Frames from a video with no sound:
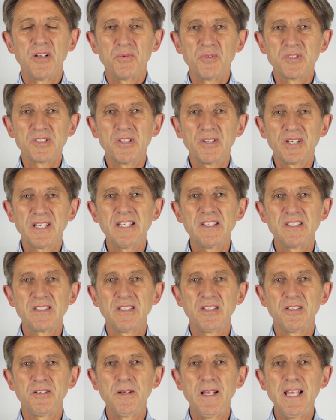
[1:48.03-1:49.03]
was looking
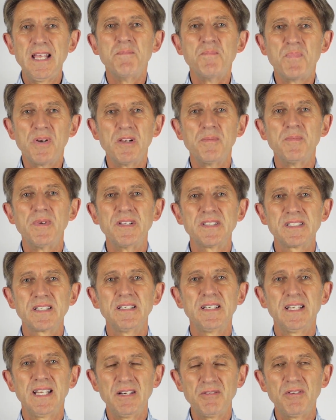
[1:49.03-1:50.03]
to implement
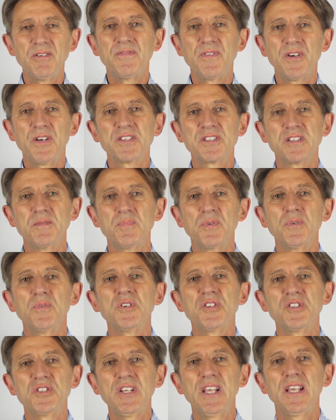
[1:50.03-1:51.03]
an irreversible
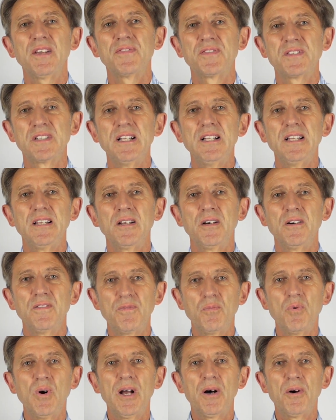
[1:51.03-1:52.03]
shift
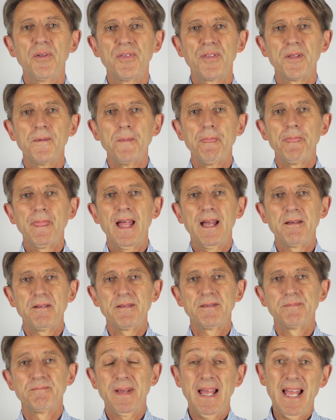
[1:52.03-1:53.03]
of wealth
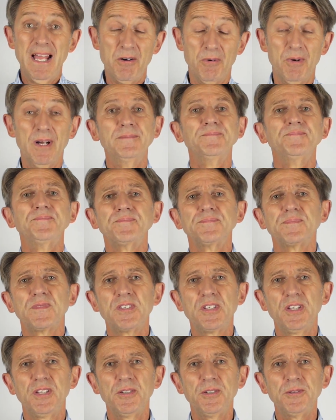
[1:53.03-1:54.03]
and power
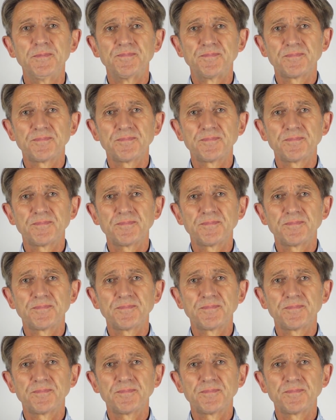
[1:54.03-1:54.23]
to